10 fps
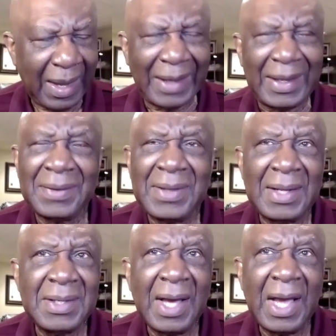And at
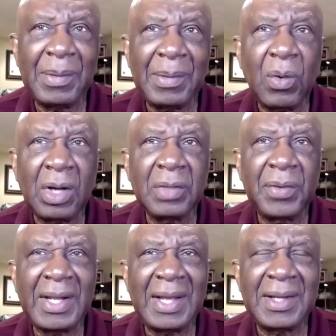that time, I walked
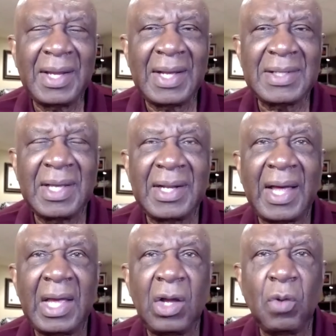away that day and I said,
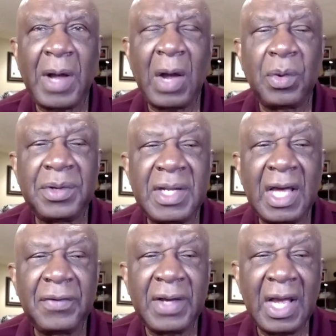I hope I will
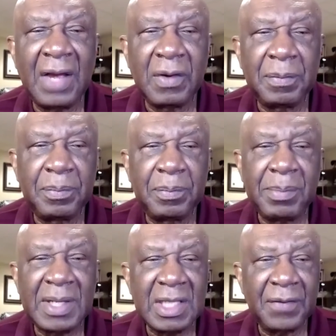never, ever put
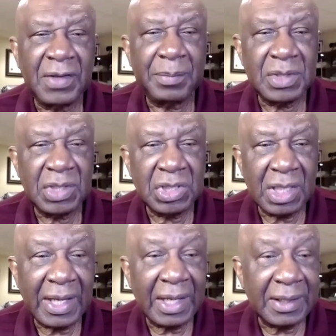myself in a
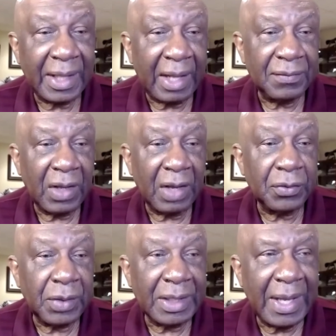position like that
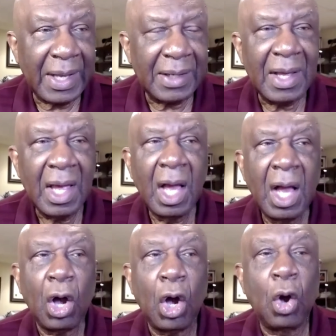ever again,
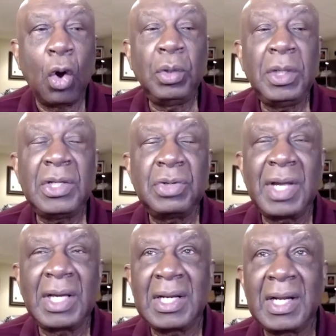only to
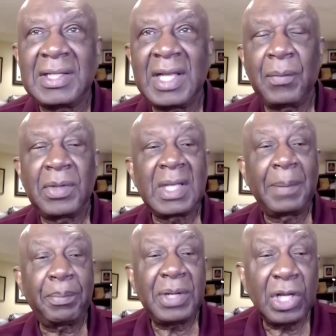recognize that was
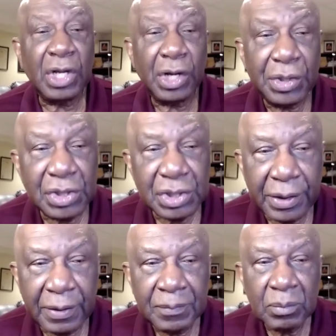a
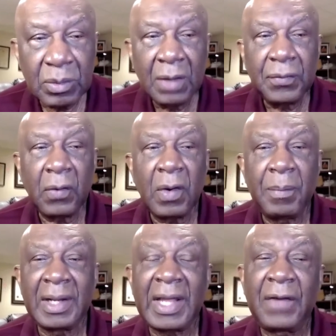precursor for what
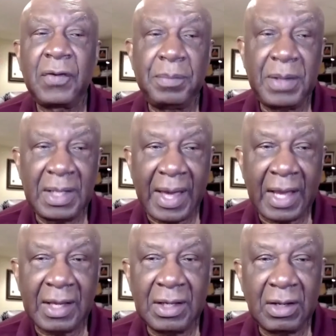my life would be
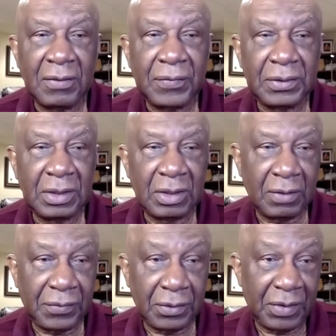like, for
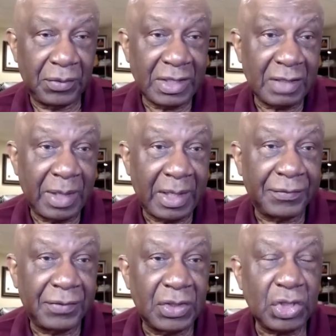the rest of my
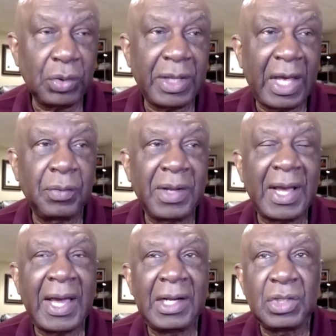life. It's so that when
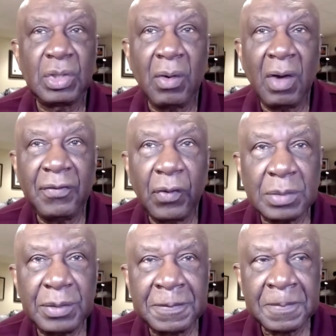I got into law
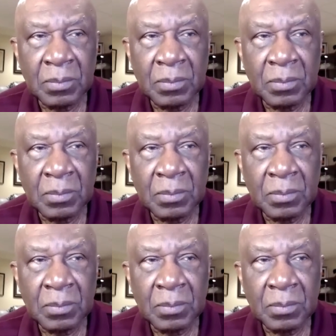enforcement,